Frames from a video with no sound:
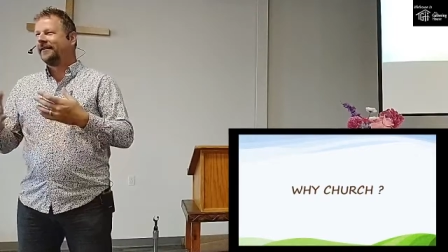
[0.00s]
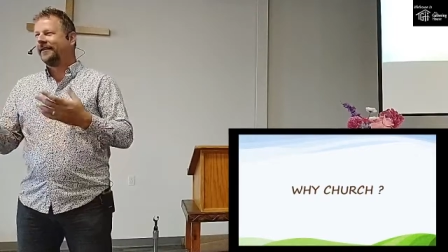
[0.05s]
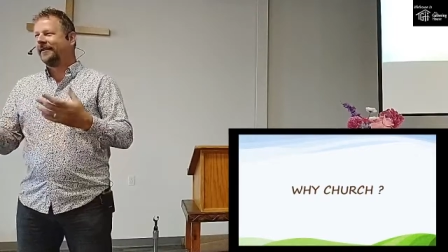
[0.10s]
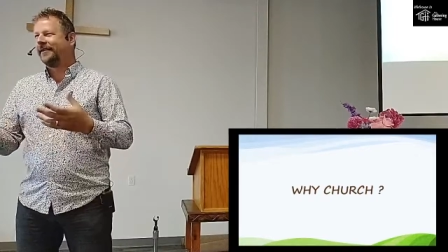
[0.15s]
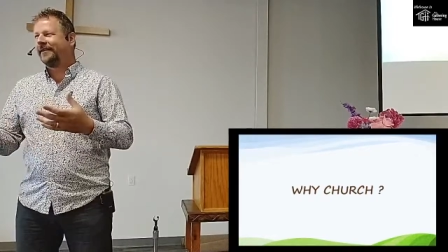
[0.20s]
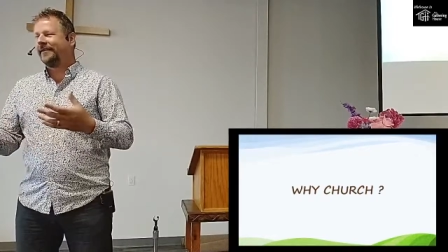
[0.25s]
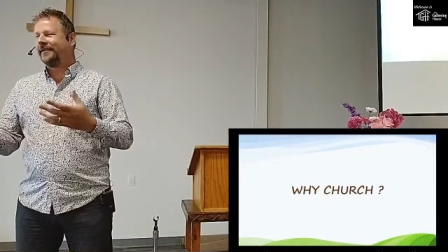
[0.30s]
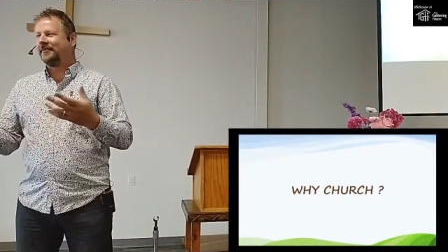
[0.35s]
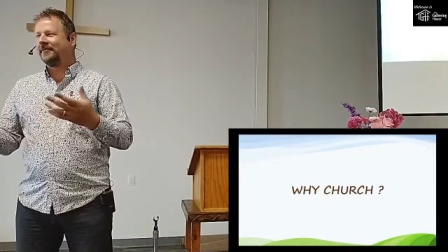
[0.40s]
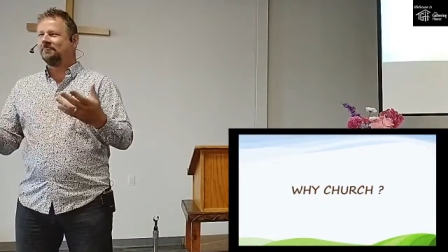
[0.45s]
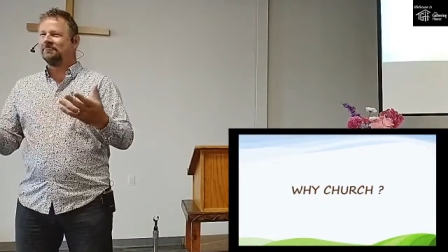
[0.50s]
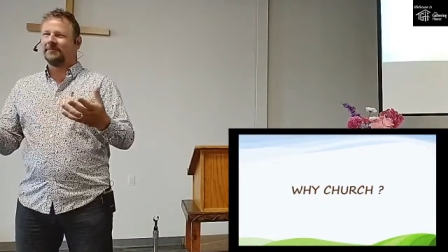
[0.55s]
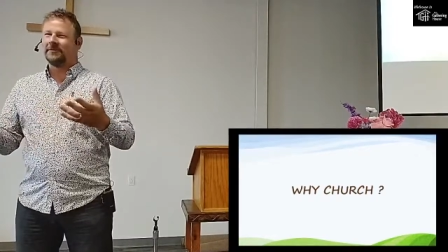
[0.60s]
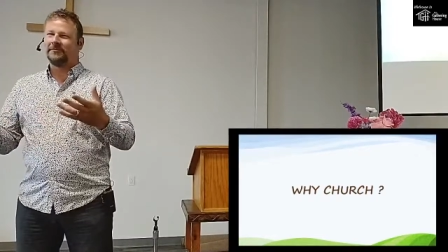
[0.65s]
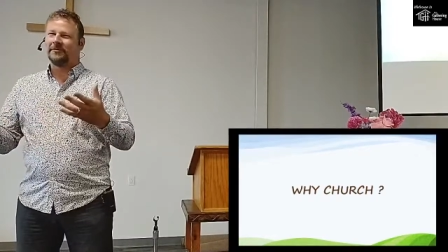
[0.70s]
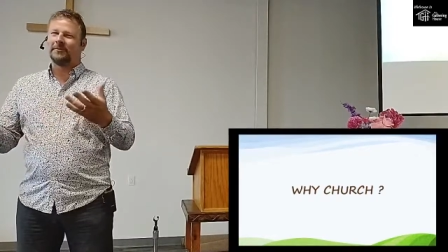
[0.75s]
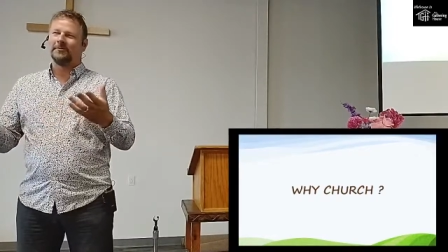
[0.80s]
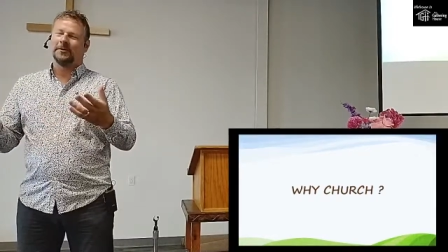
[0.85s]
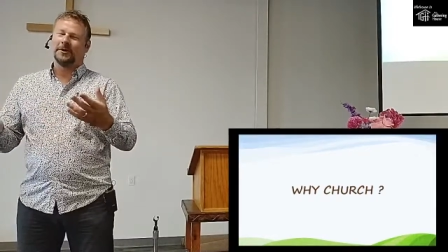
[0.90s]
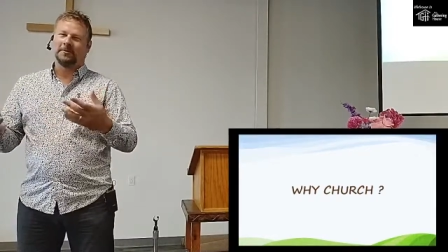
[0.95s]
And
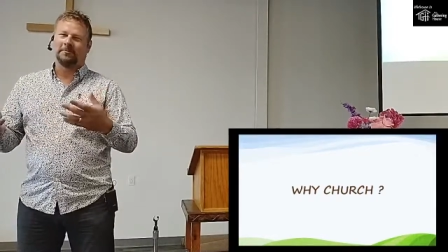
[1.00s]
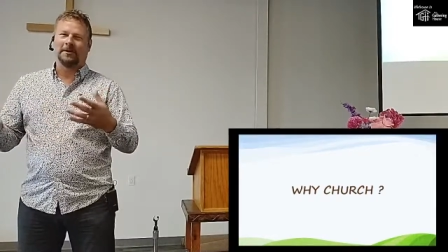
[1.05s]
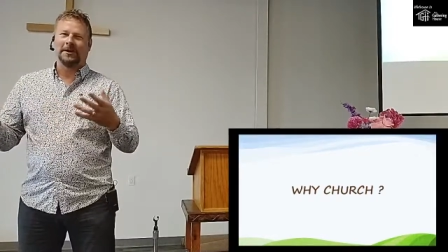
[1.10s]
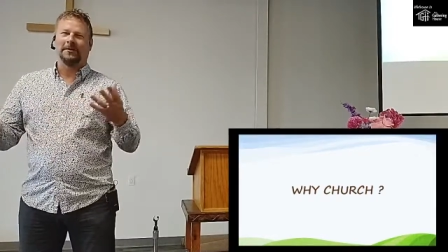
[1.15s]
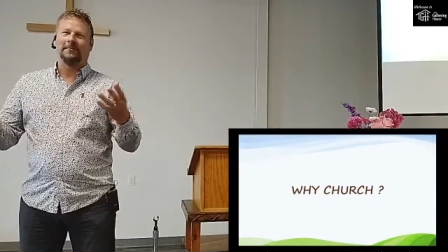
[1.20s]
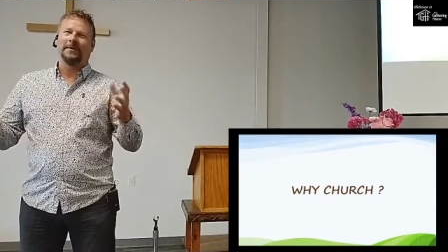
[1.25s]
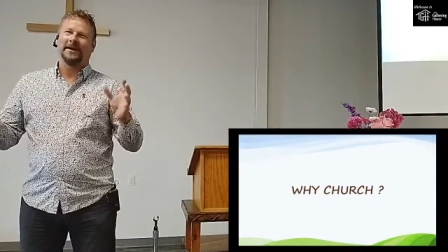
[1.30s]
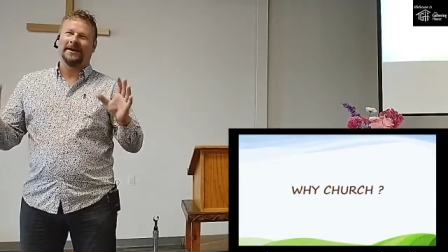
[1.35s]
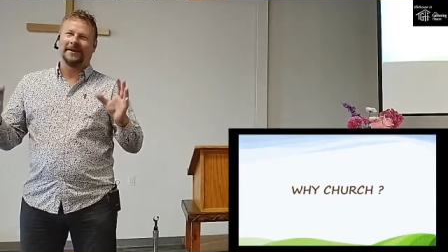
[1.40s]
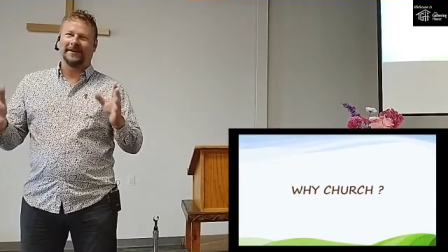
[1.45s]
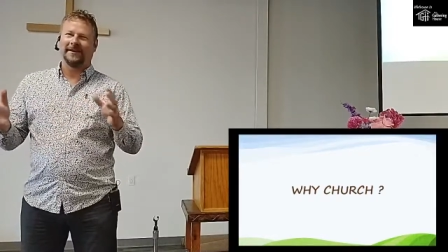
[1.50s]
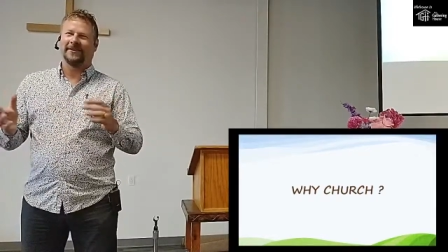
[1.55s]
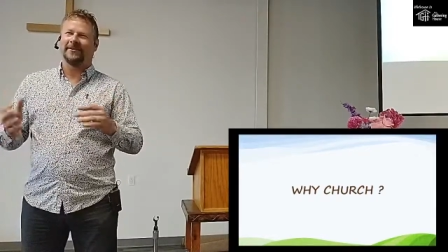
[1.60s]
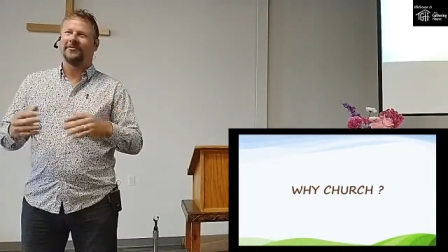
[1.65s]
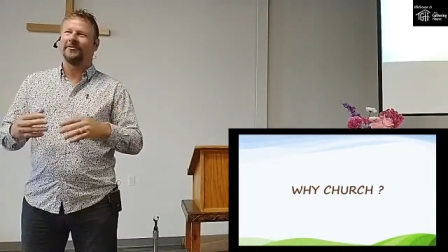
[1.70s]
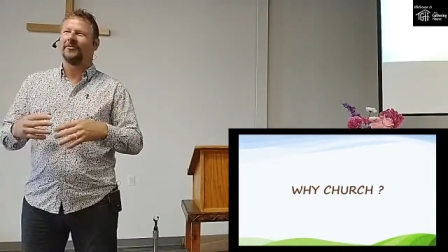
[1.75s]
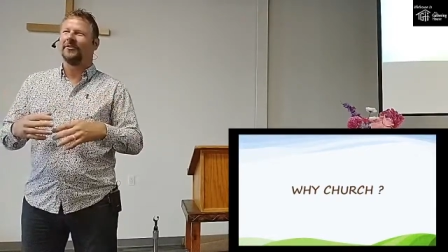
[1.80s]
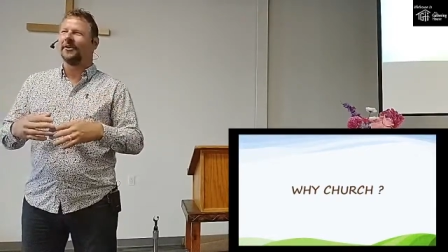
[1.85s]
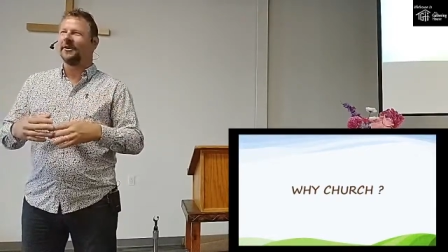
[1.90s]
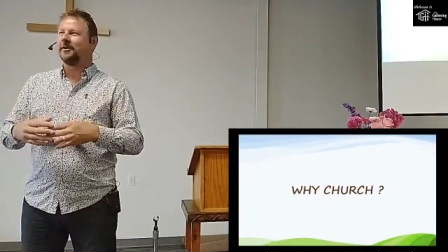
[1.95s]
if you want to bring it back, that's
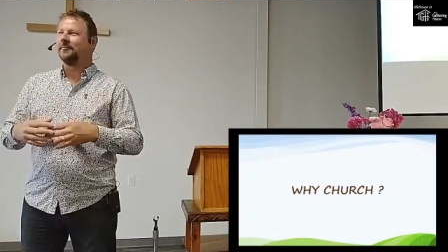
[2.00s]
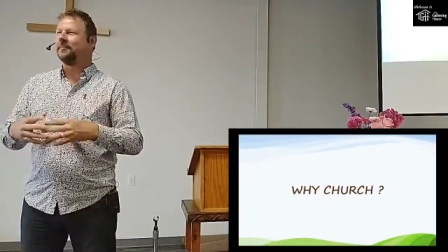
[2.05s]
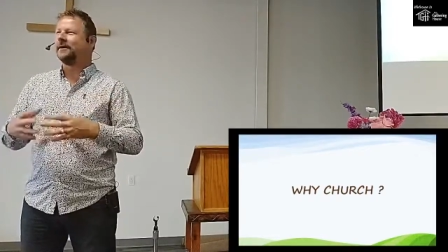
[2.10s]
fine.